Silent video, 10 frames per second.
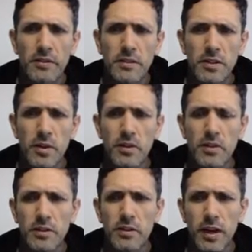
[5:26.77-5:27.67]
So this
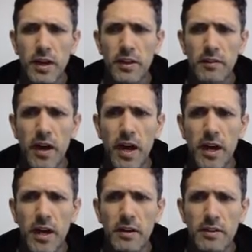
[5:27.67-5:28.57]
is the length of
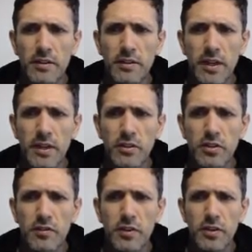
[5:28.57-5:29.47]
I. It's kind of
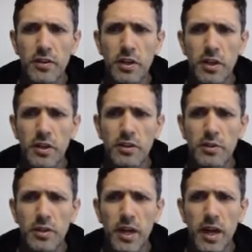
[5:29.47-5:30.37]
trivial. 2
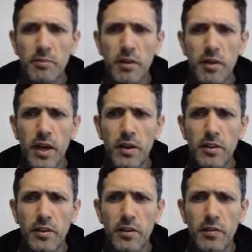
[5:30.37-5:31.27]
times the length
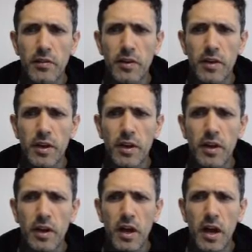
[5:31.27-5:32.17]
of
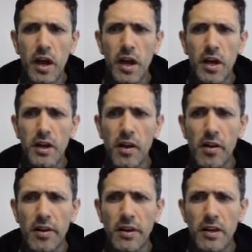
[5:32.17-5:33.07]
I,
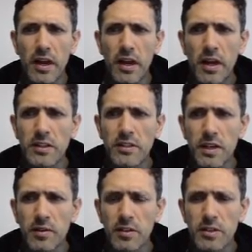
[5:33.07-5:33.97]
et
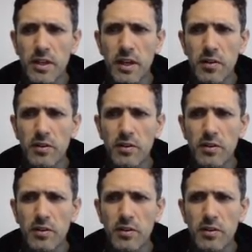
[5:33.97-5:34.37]
cetera, et cetera.